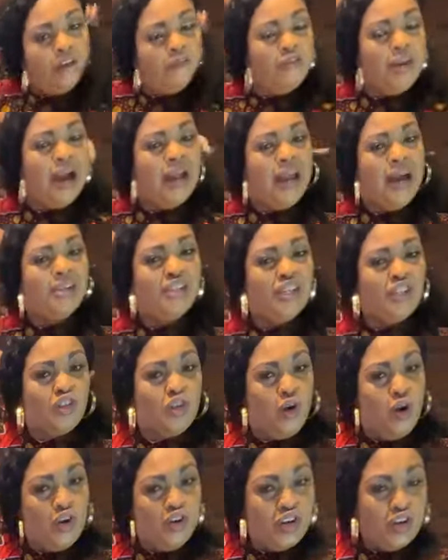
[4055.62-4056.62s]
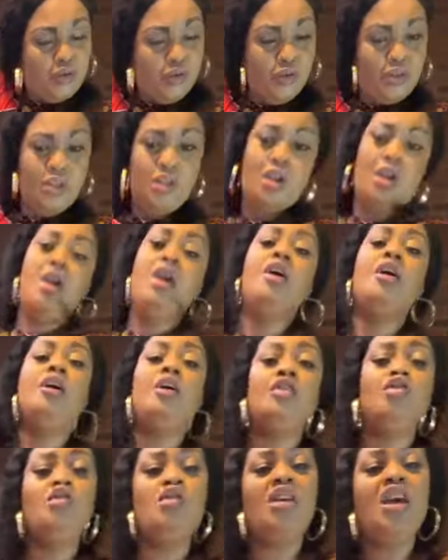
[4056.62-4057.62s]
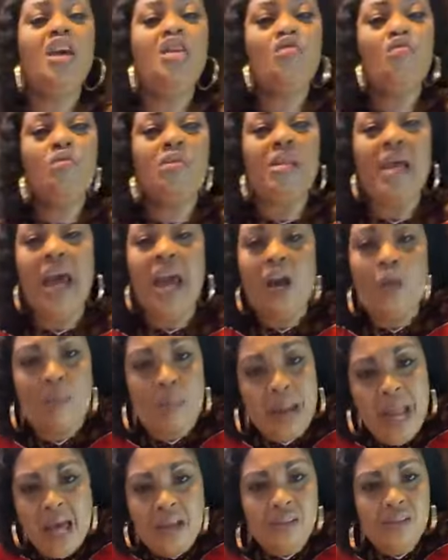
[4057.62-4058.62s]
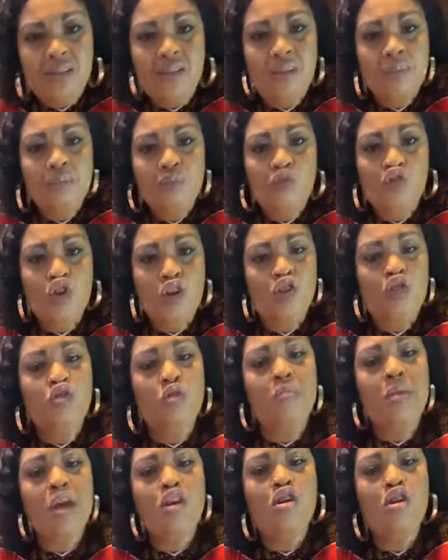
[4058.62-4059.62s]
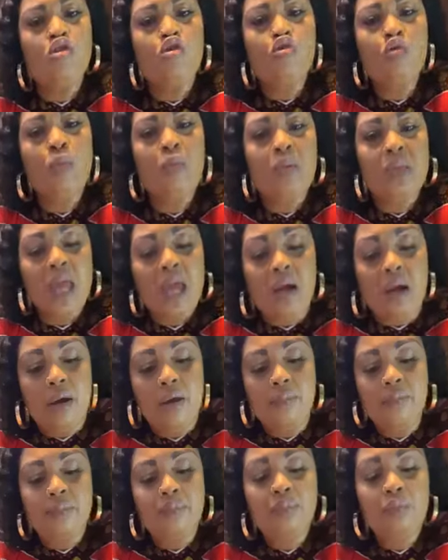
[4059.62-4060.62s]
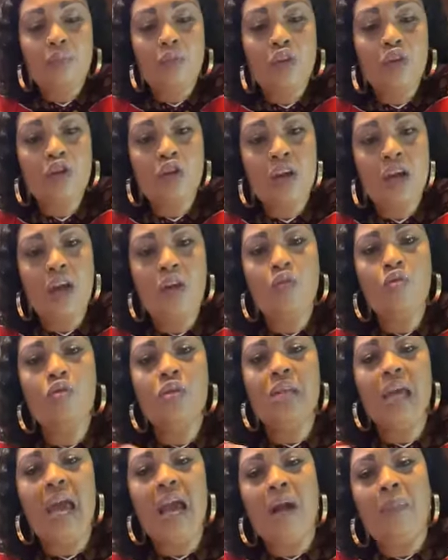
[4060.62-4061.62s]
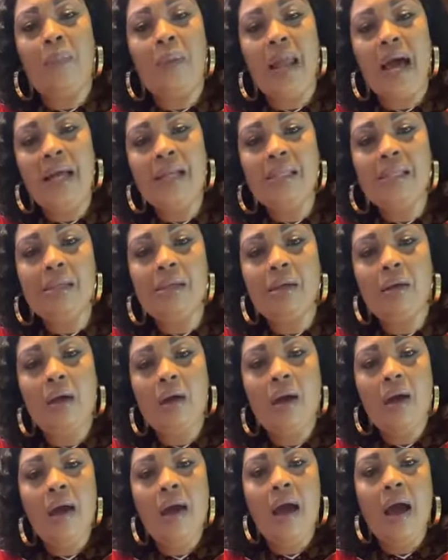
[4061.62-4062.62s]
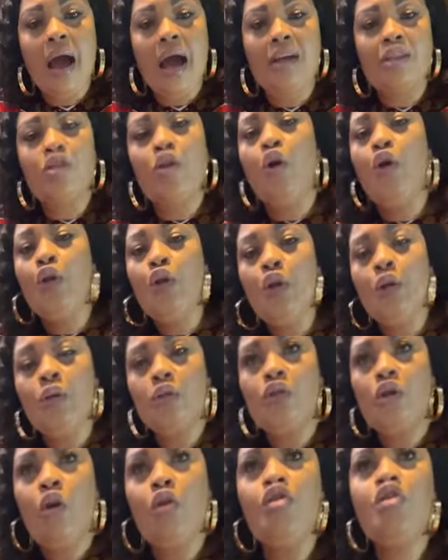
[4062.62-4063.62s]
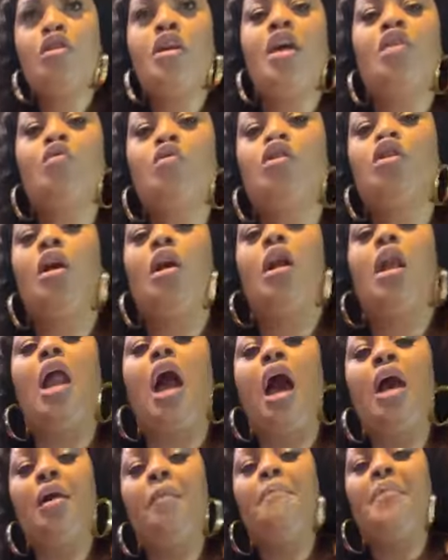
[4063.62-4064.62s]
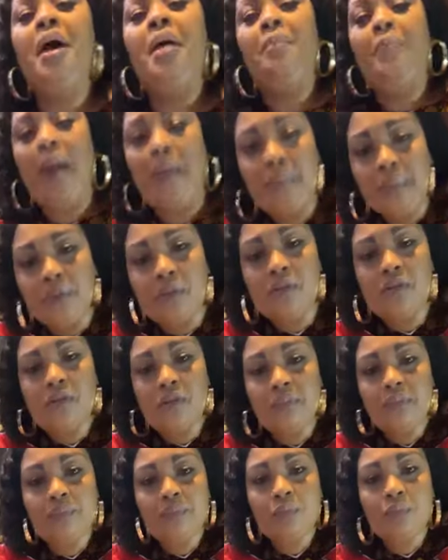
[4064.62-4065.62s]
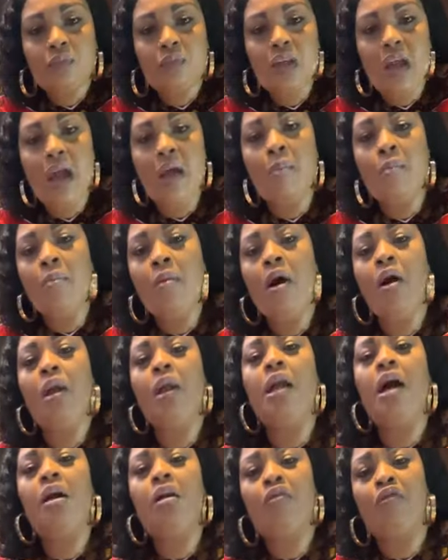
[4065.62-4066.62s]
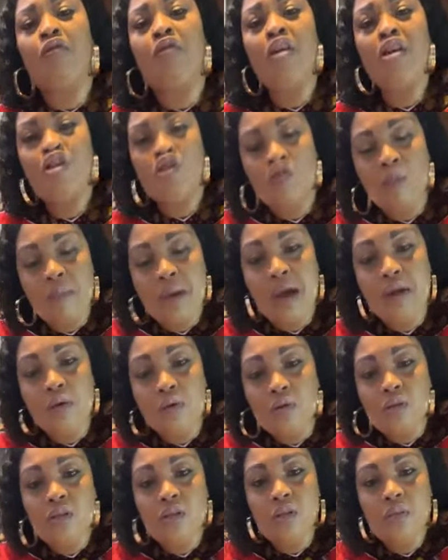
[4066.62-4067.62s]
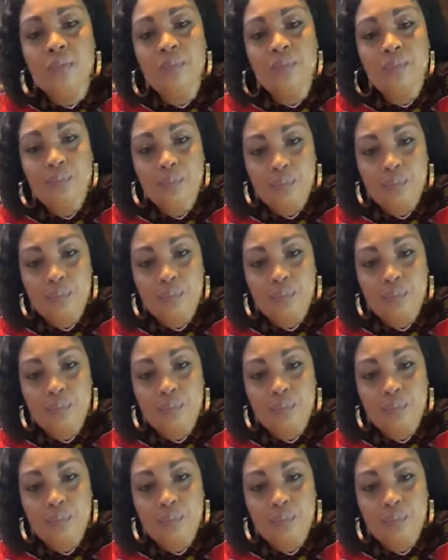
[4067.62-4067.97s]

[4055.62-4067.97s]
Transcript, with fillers: If you're allergic to onions, you can use eggplant just to make your soup thick. You can use eggplant as onions, or you can use a lot of bell peppers and a lot of fresh tomatoes.